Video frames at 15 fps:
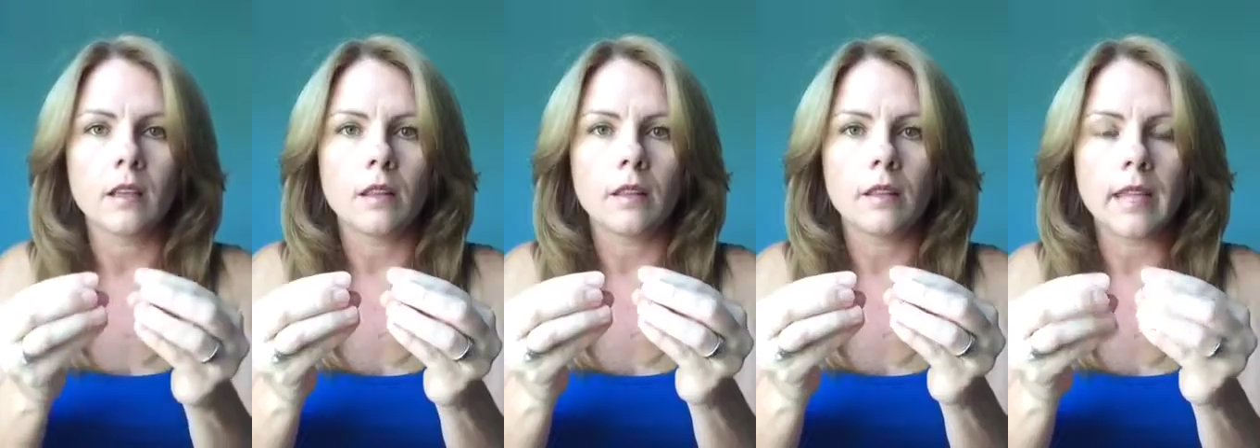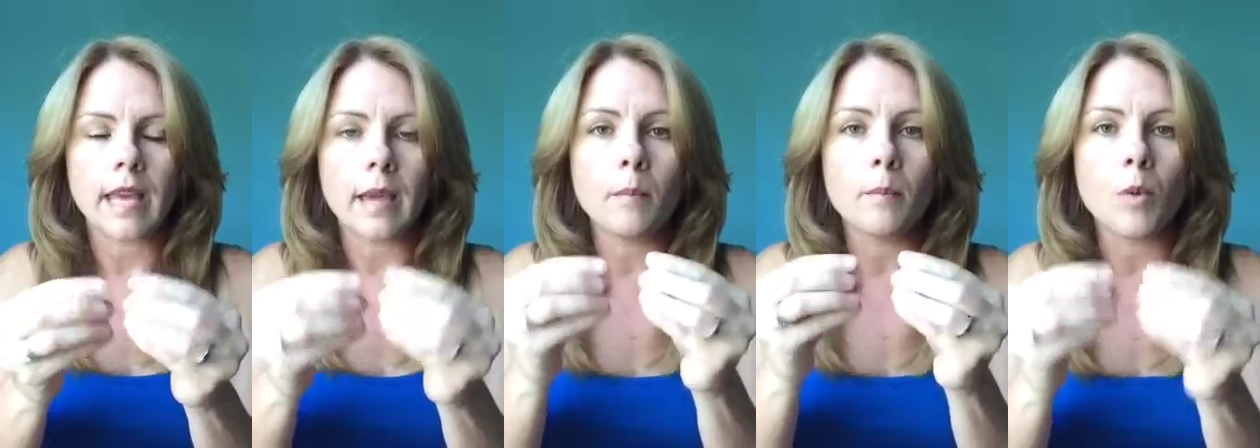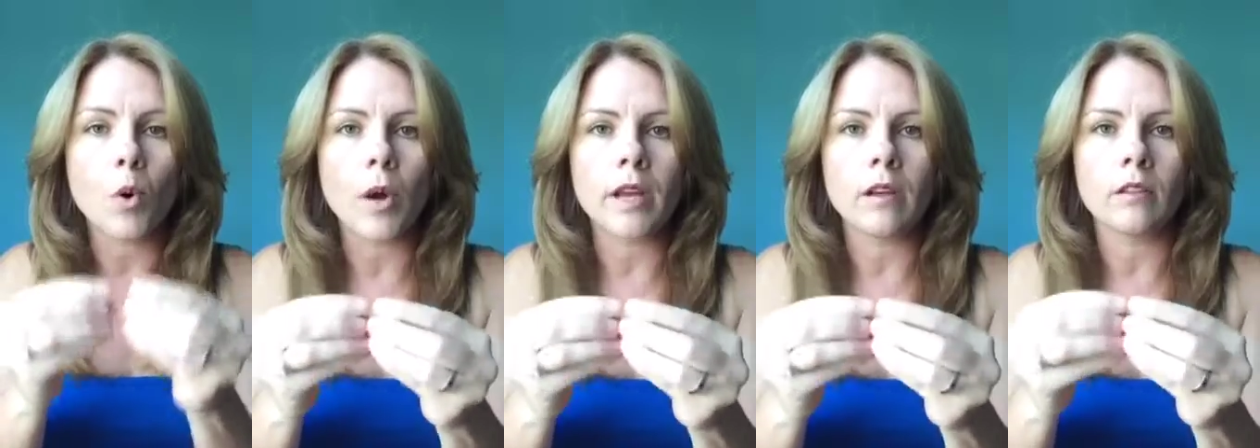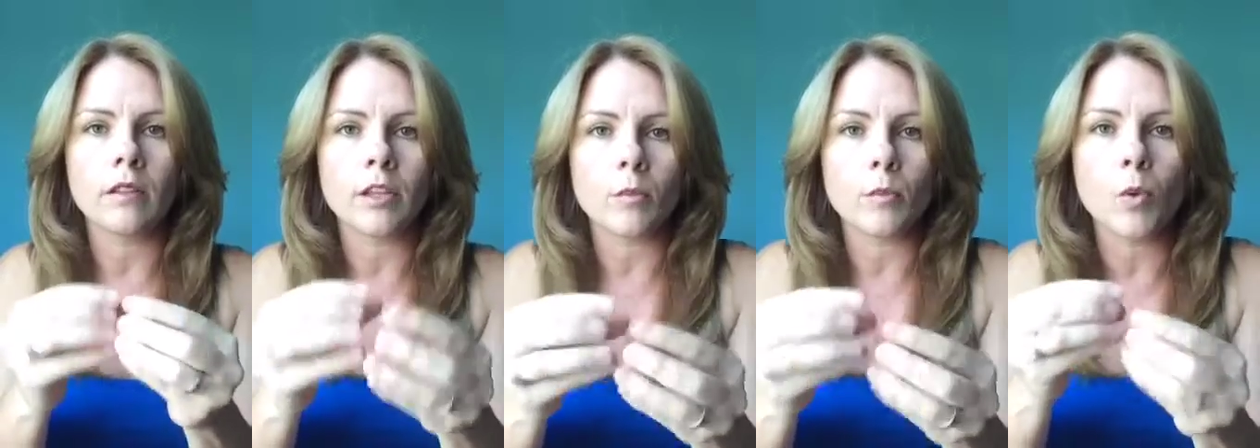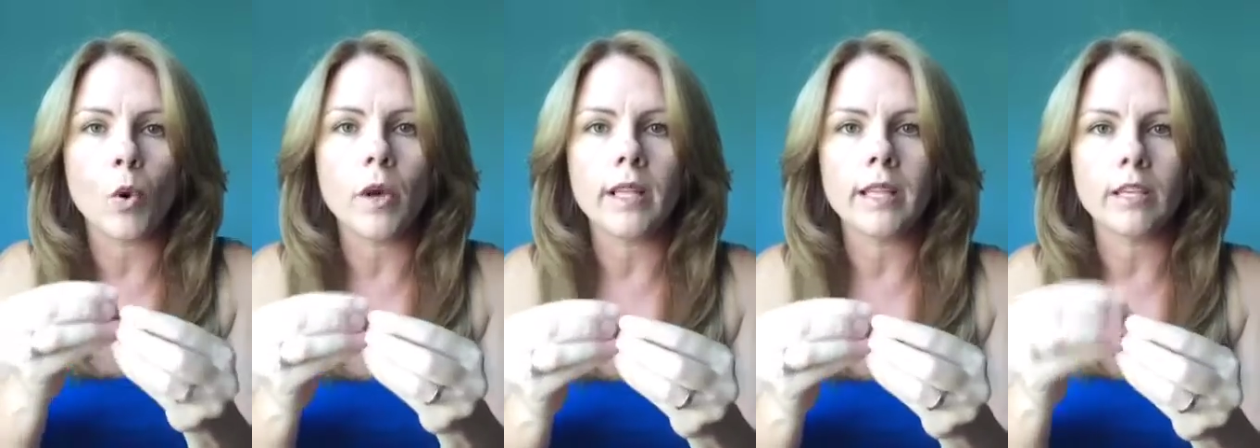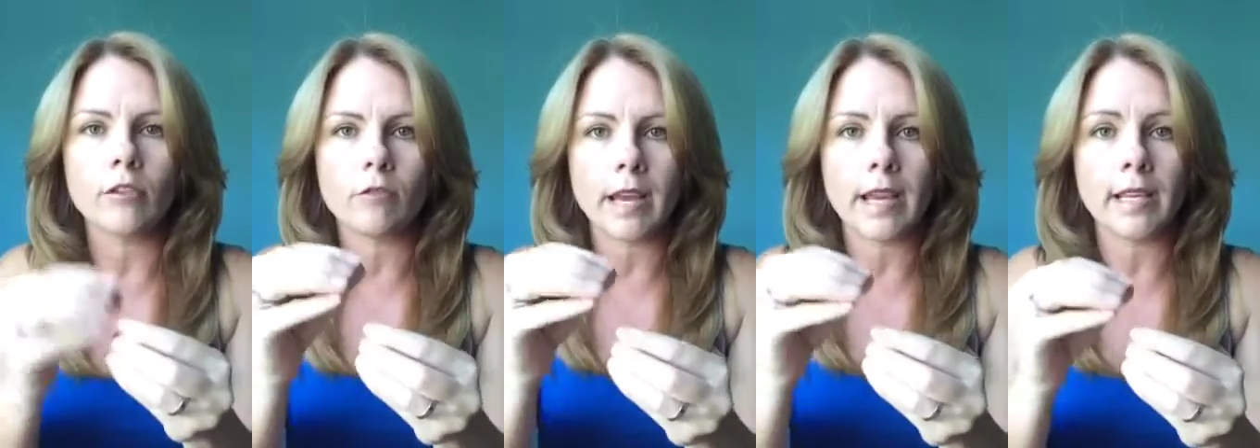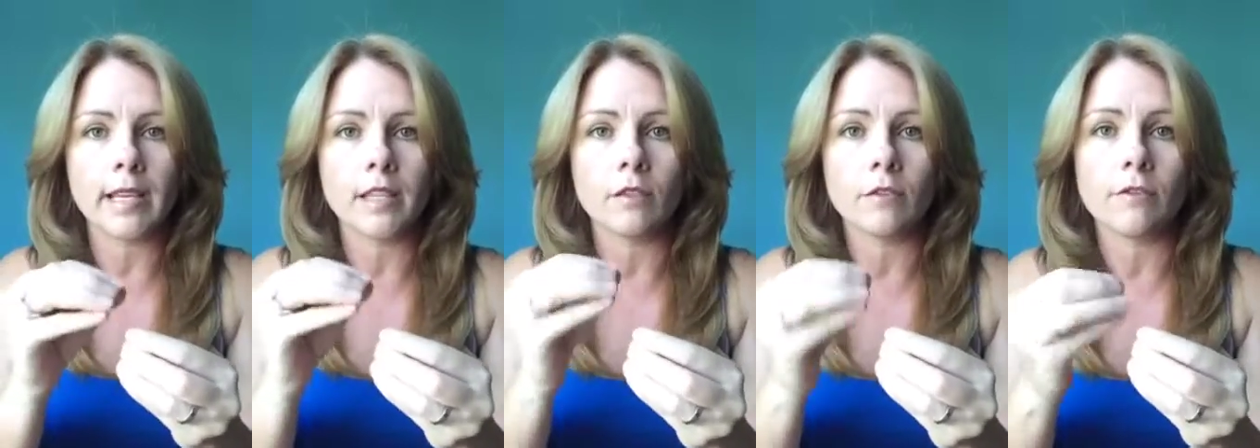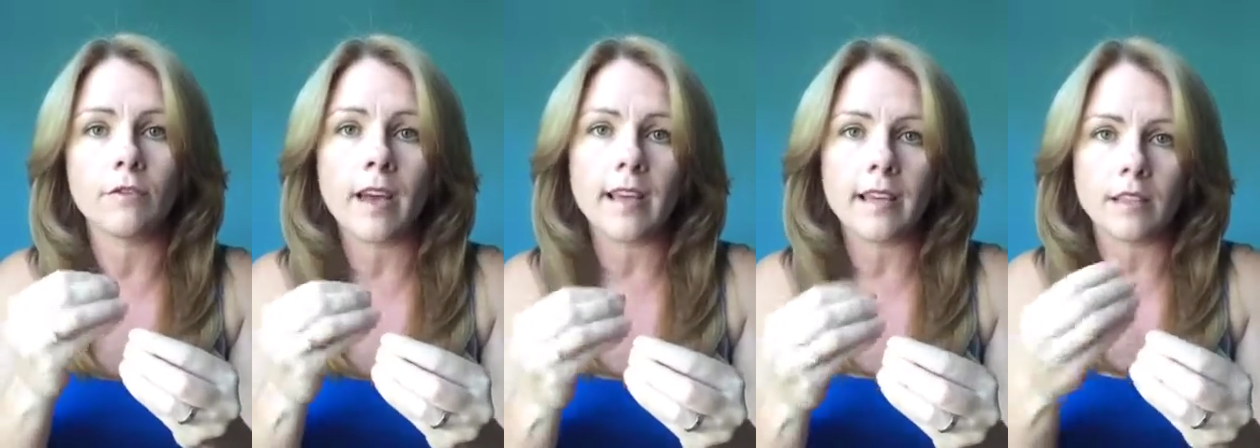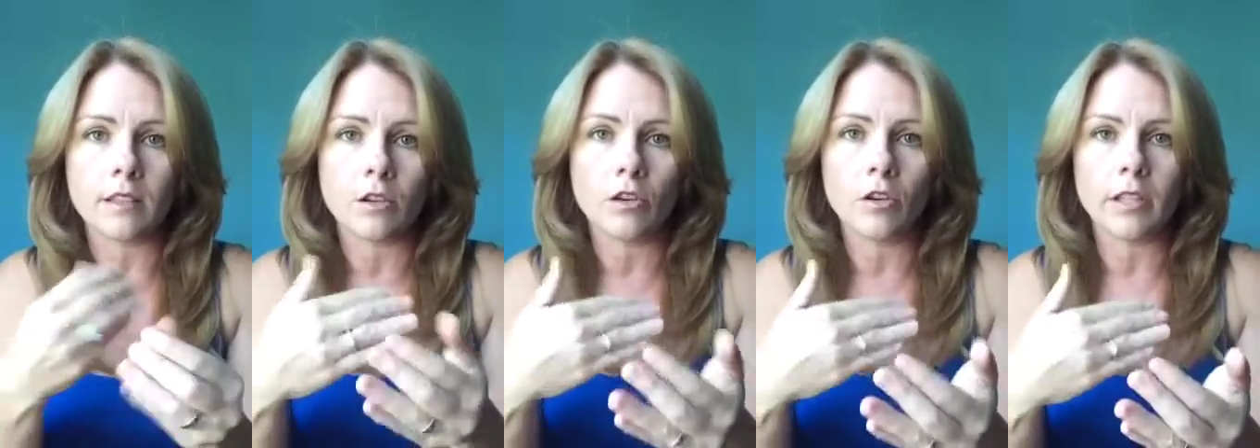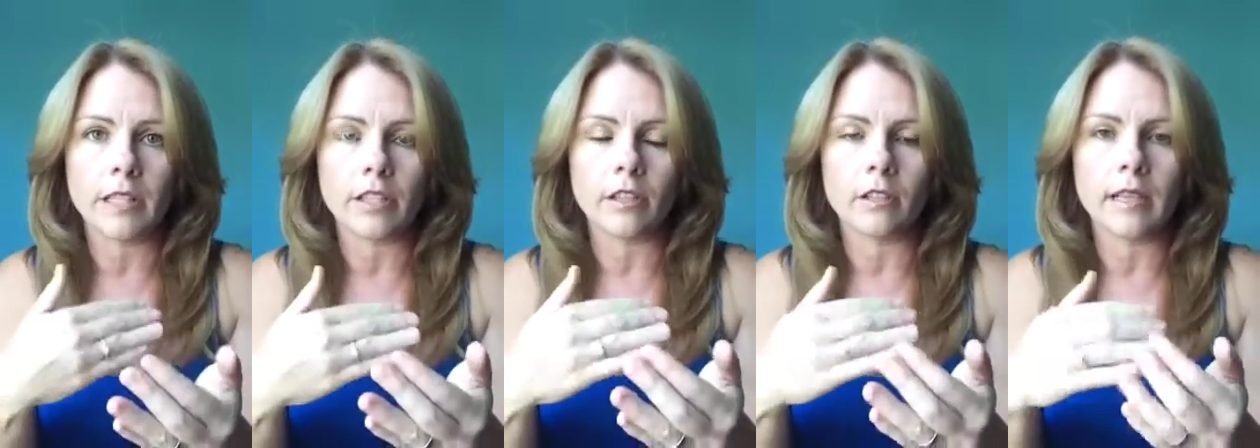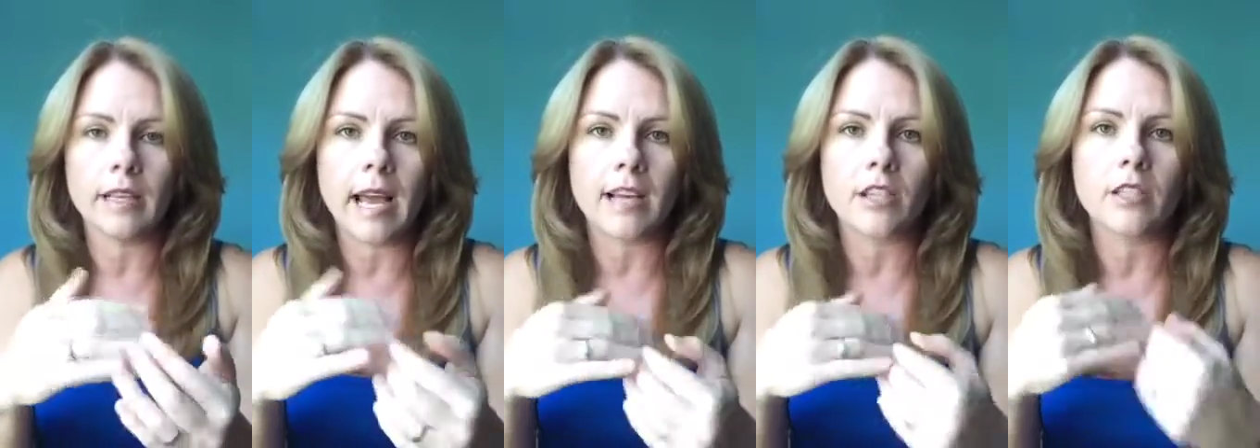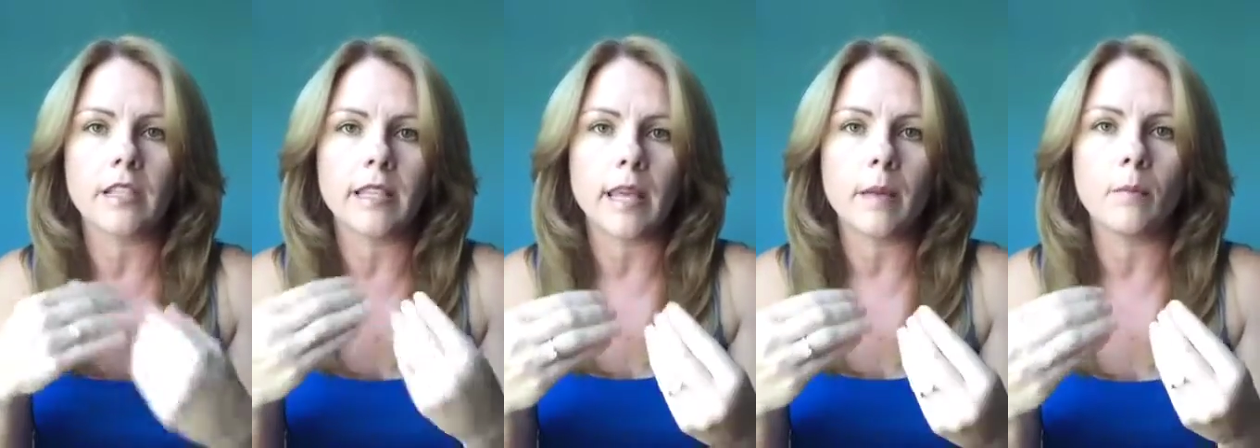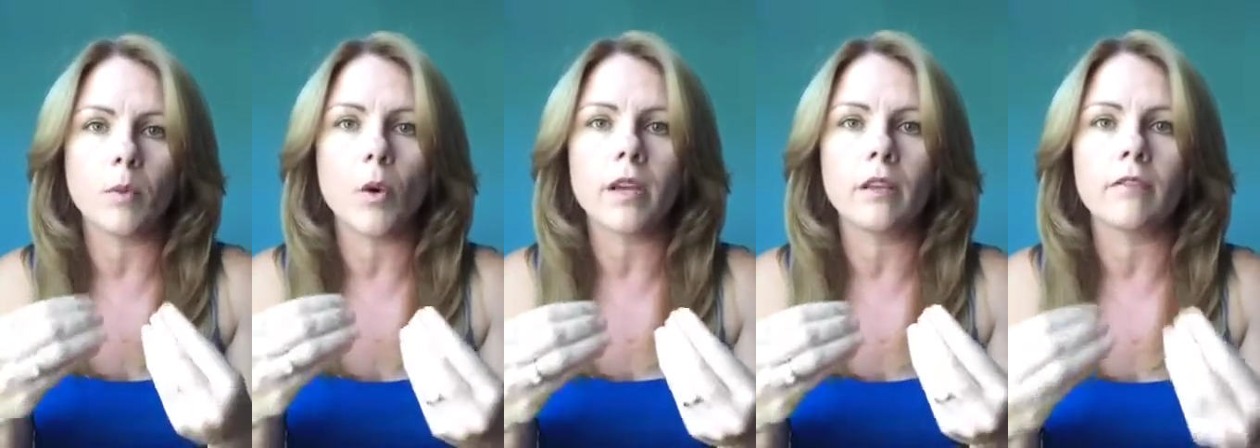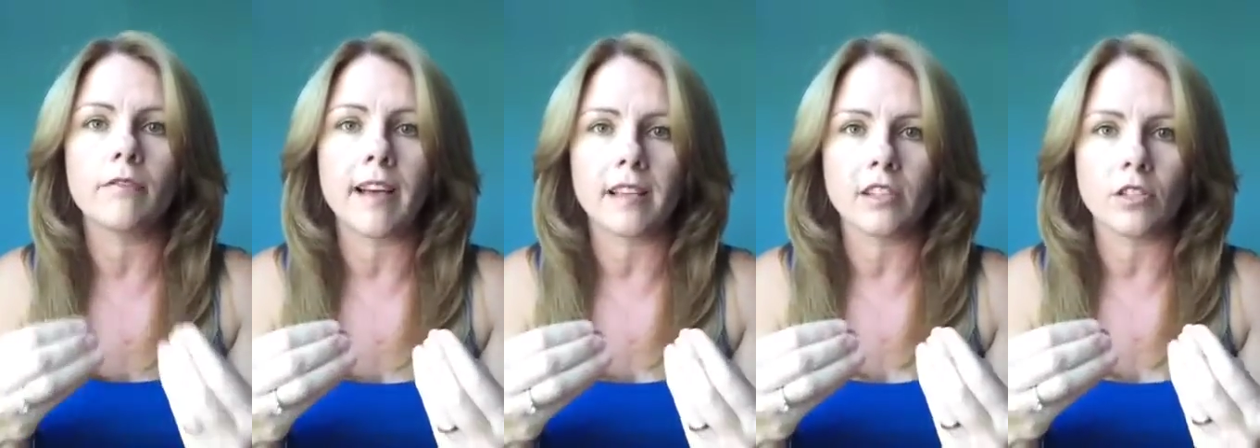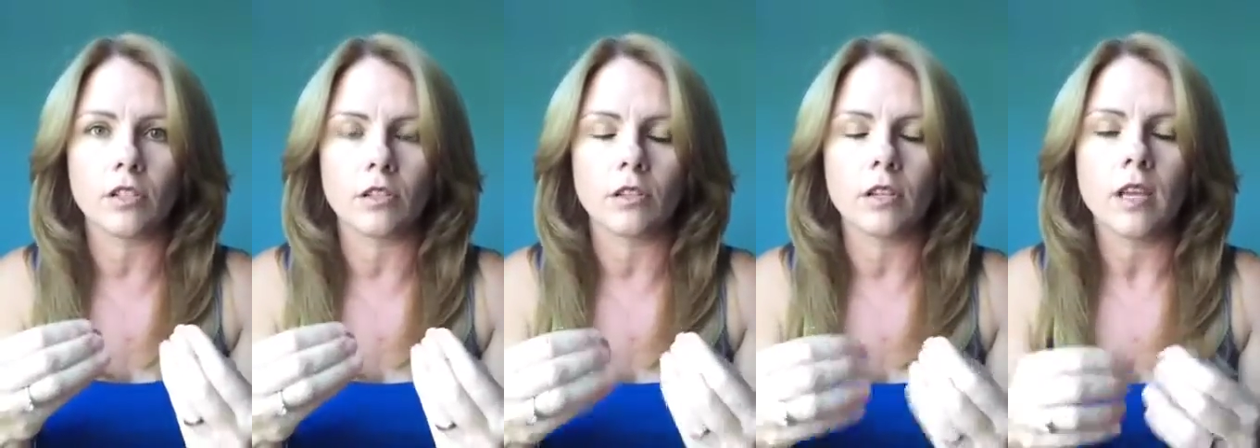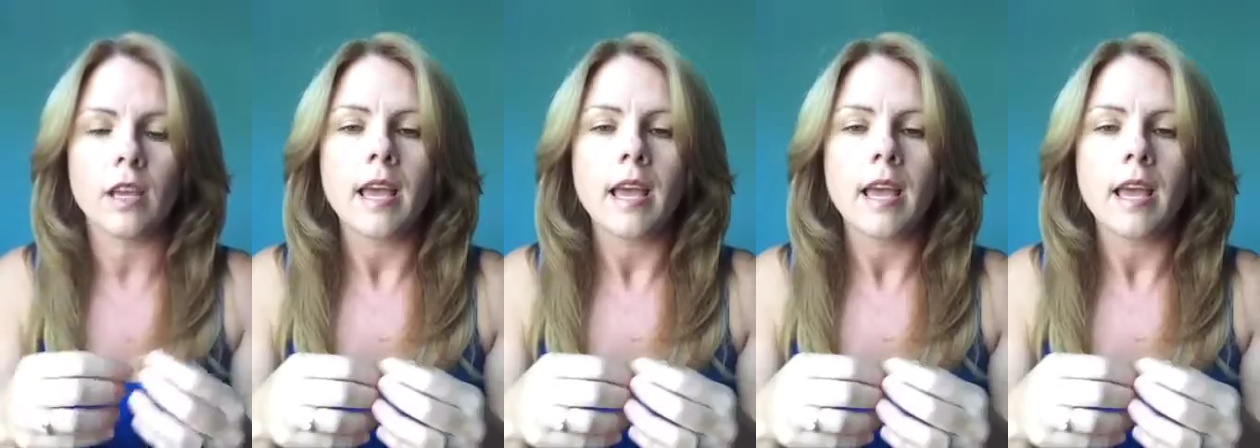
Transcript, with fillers: they boil, their boiling rate is, fa- is earlier. It actually, they boil faster.